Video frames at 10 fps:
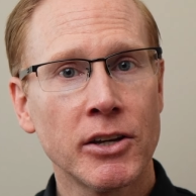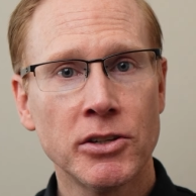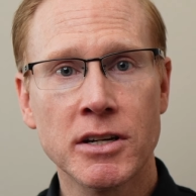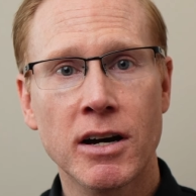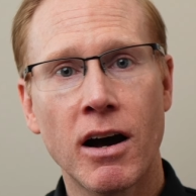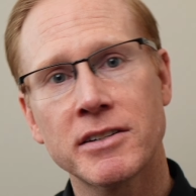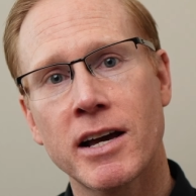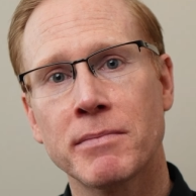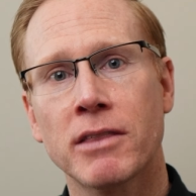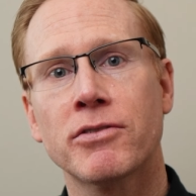You can
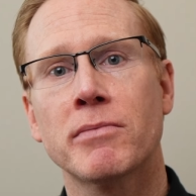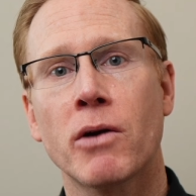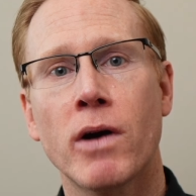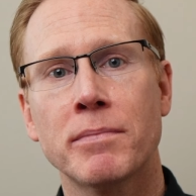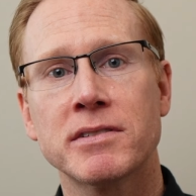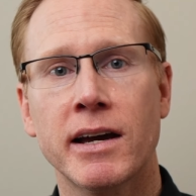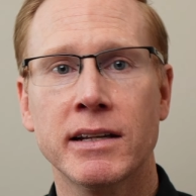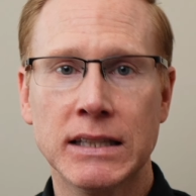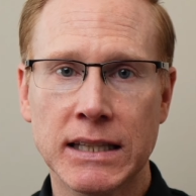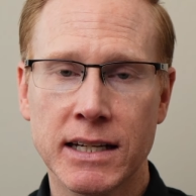contact me through my website,
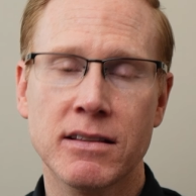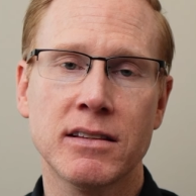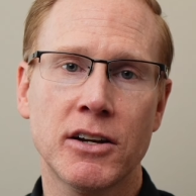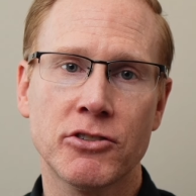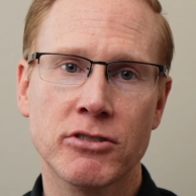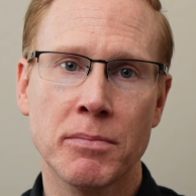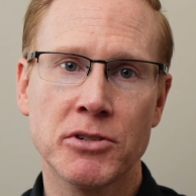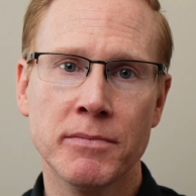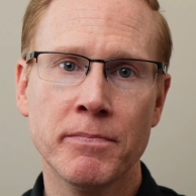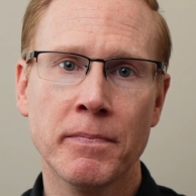linked in the
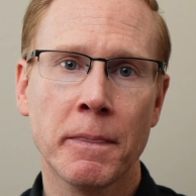description.